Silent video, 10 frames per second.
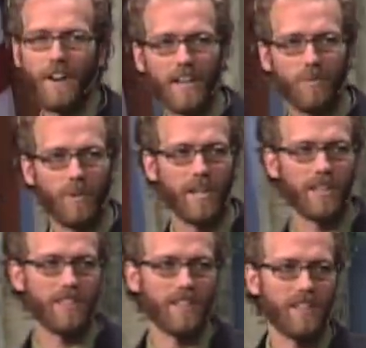fight
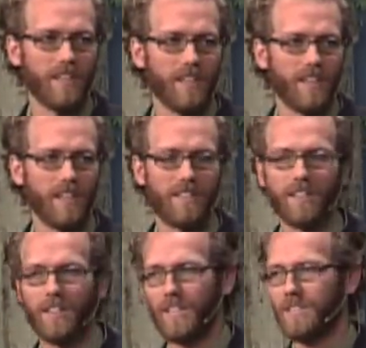with
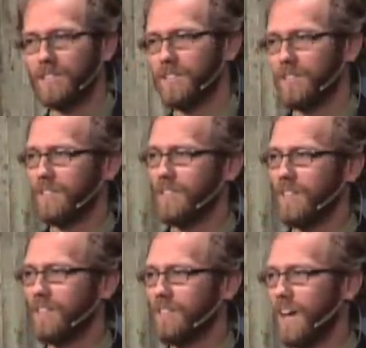until I
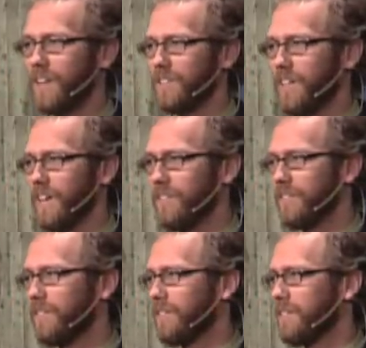set this idol down.